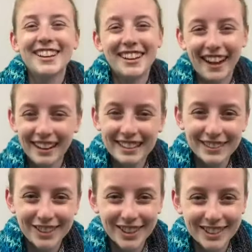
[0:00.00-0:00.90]
Kind of
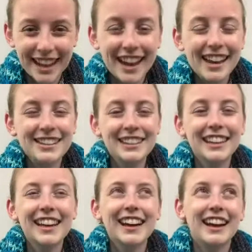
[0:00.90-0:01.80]
difficult to handle.
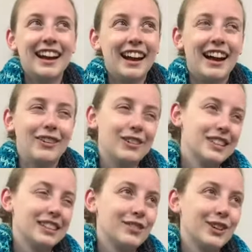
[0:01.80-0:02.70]
It
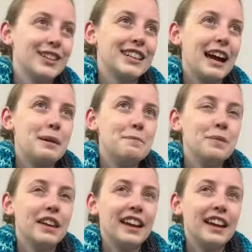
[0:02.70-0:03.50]
wasn't the first time.